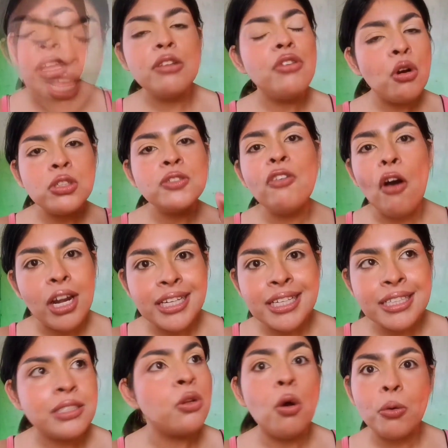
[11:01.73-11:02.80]
You know whose fault it
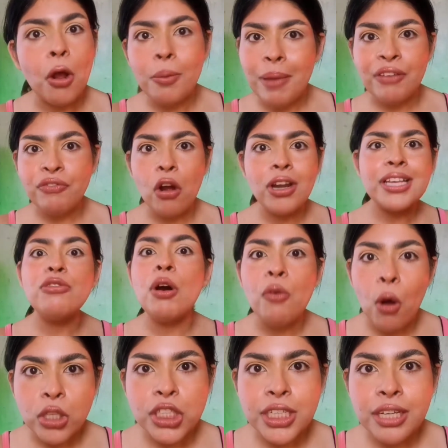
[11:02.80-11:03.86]
is? No, not my fault. You are
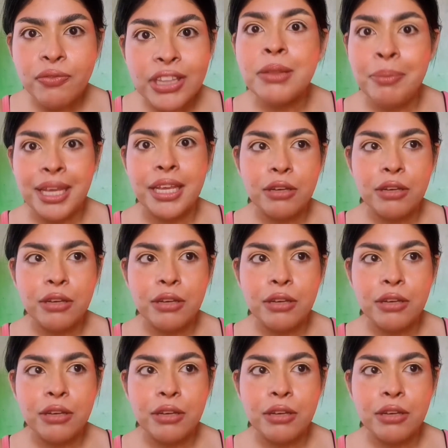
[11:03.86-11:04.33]
watching with me.